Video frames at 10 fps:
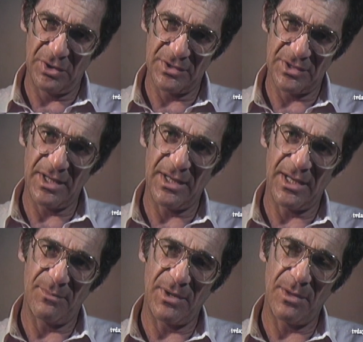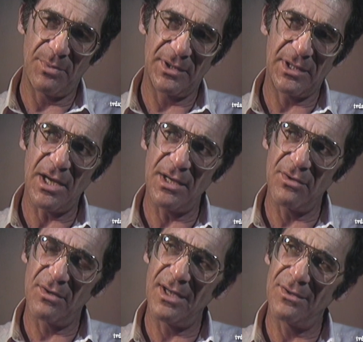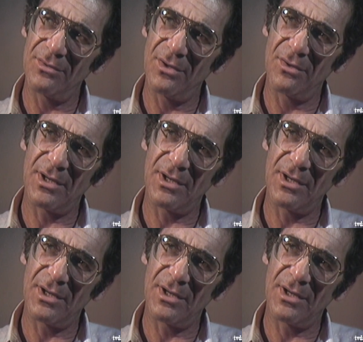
could say that about, but Condor I don't know.